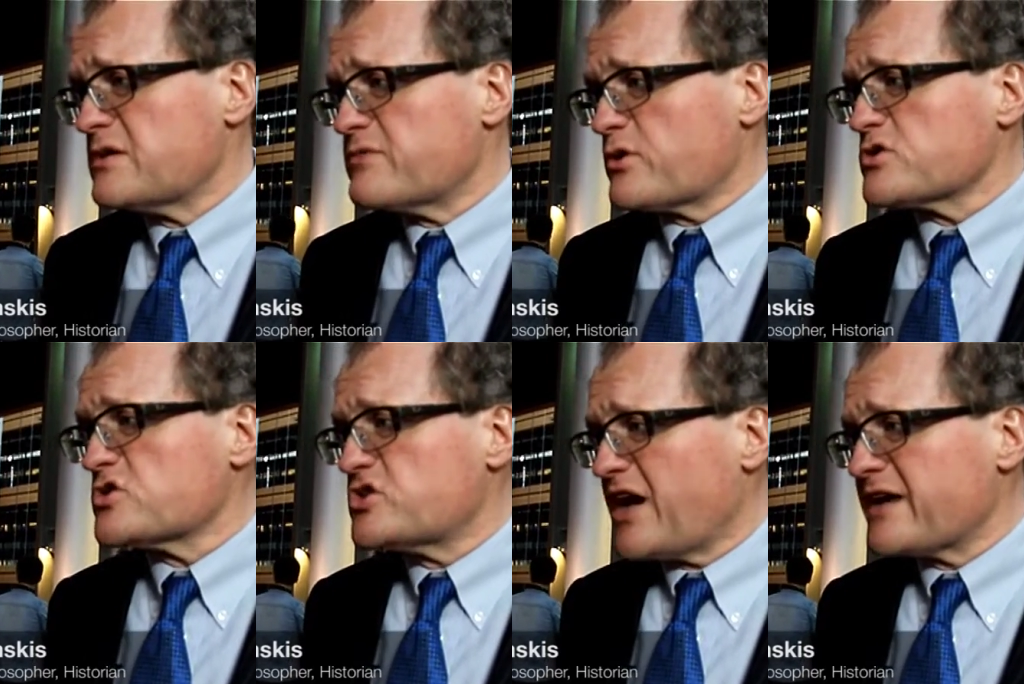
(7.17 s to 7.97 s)
Because
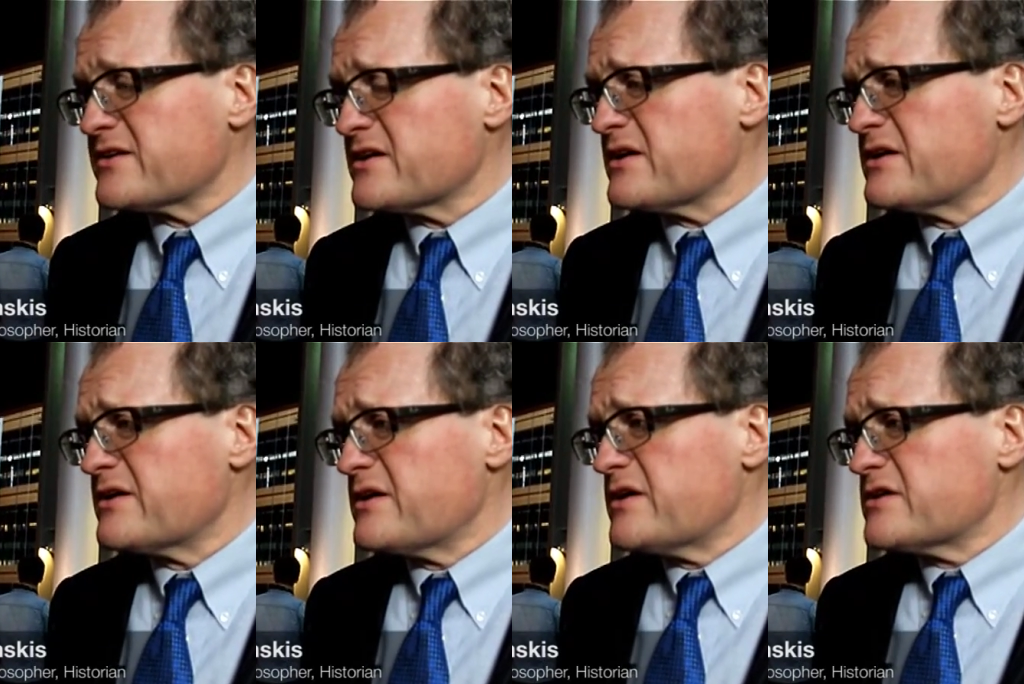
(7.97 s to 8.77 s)
China
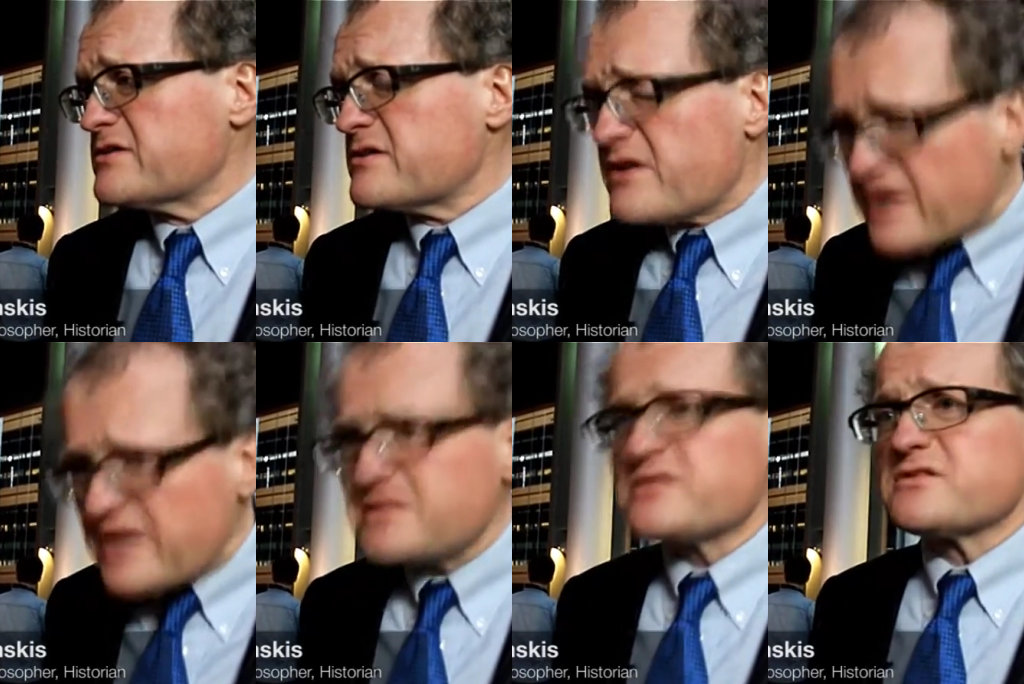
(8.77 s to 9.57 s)

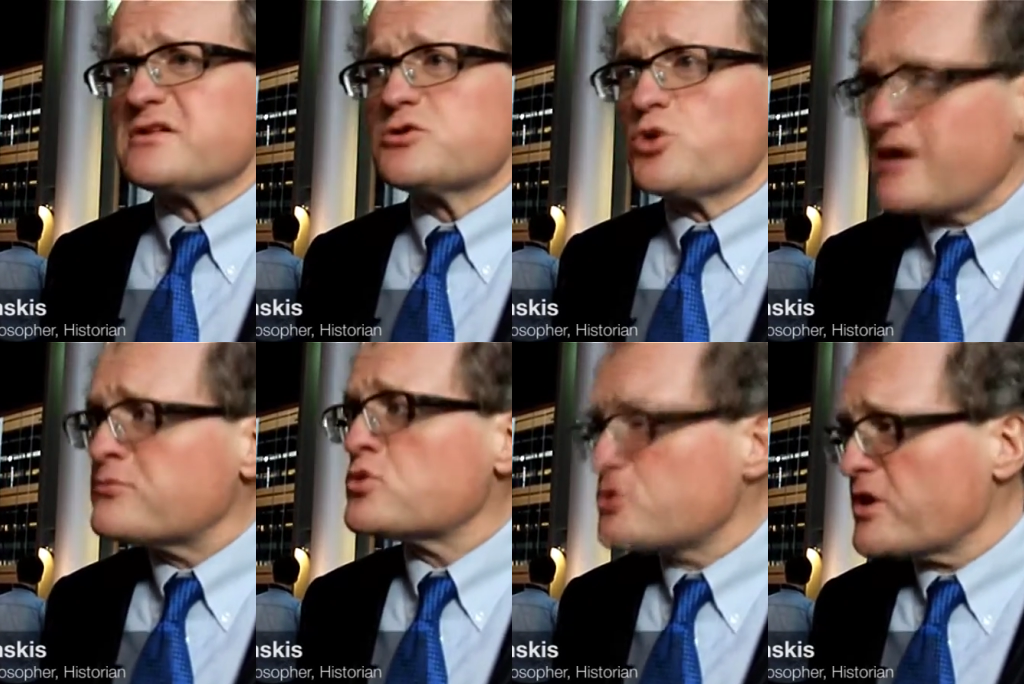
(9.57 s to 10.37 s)
has to come
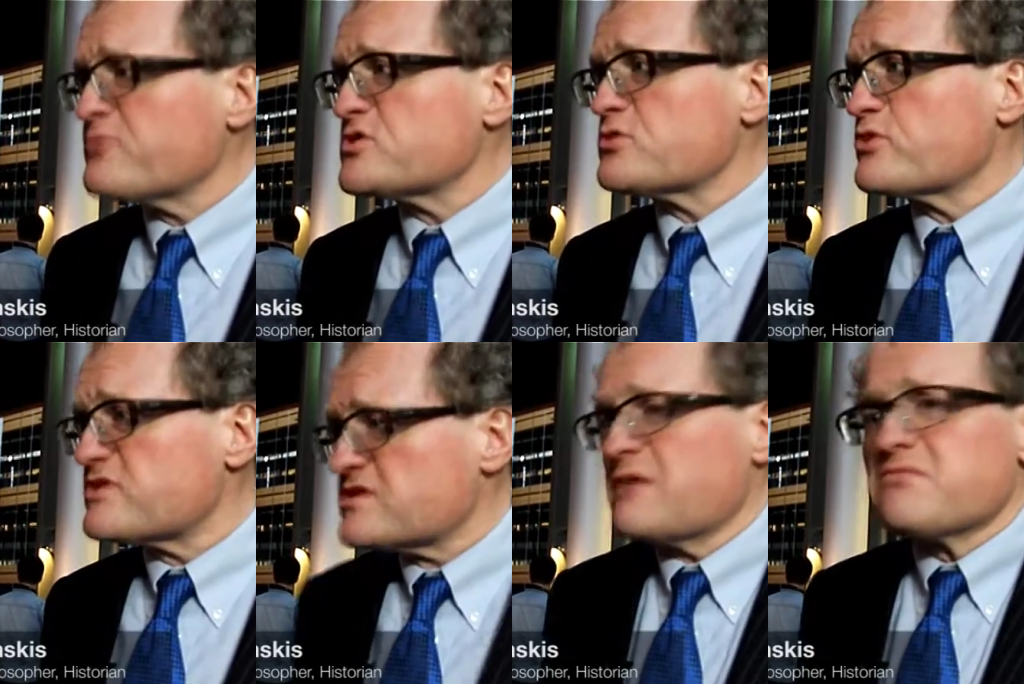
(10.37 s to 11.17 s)
to terms with
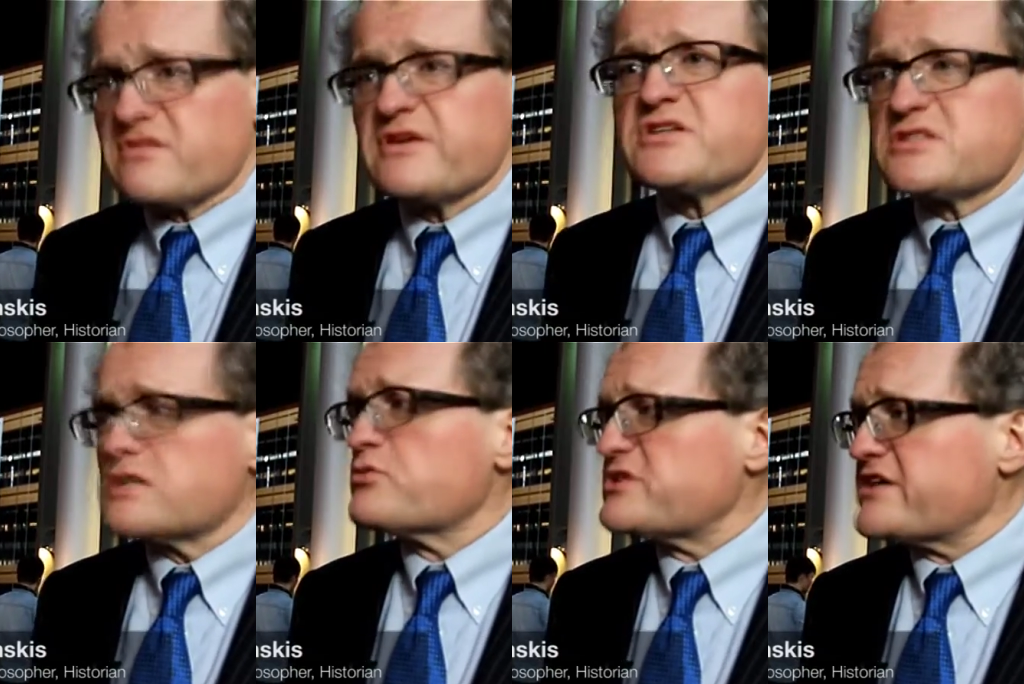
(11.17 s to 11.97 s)
some things
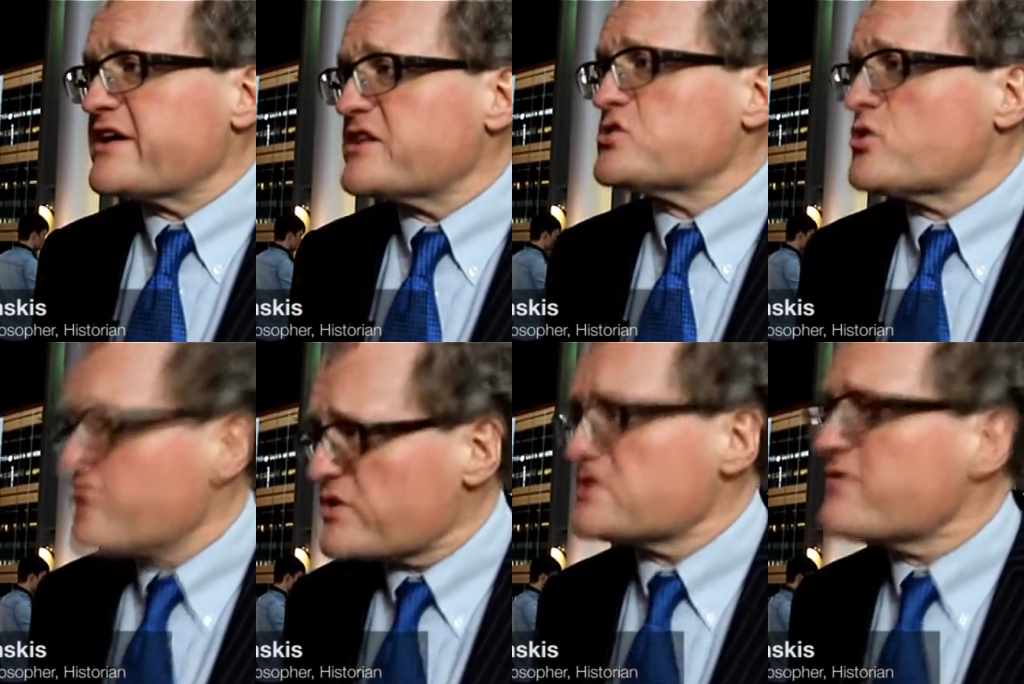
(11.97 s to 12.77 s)
that we take as
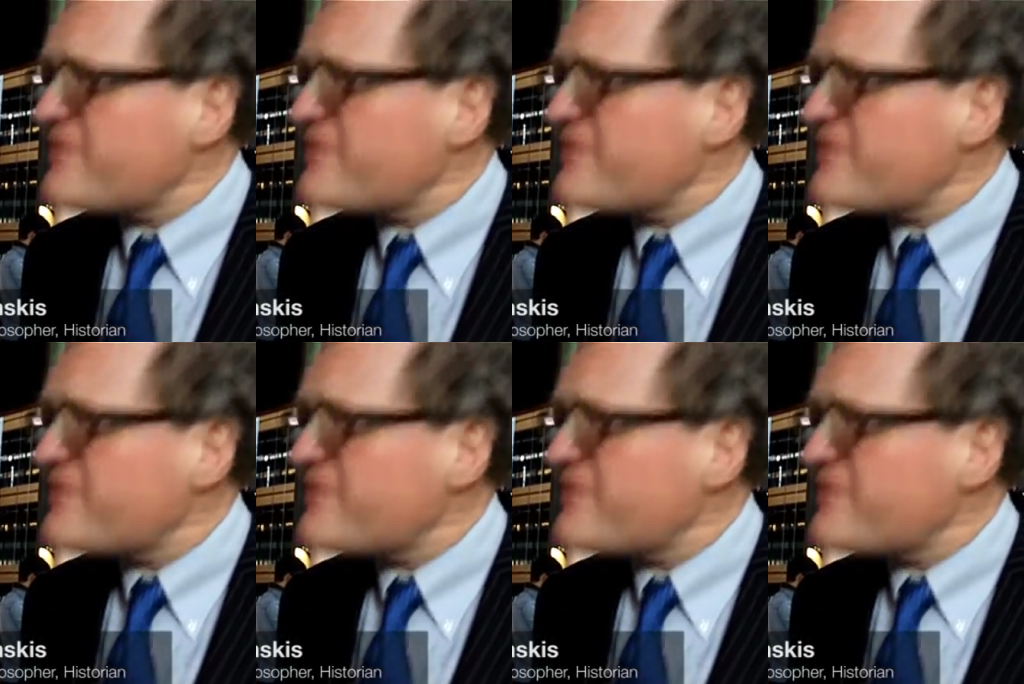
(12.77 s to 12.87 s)
universal